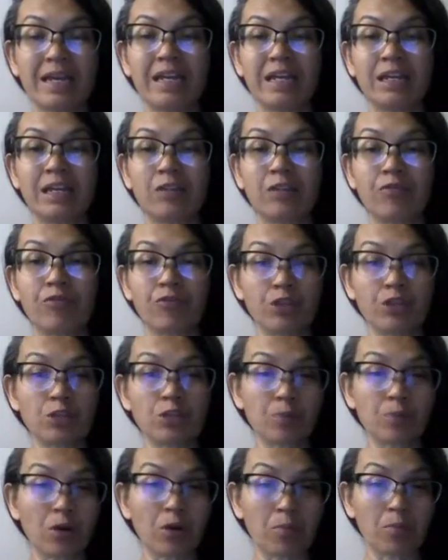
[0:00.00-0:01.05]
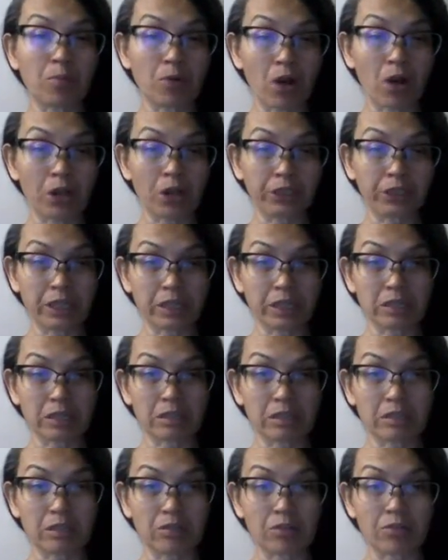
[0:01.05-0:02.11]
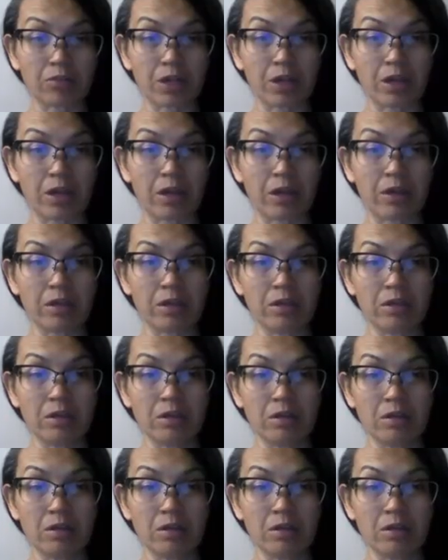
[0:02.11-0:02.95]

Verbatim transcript: in fishball products. Okay.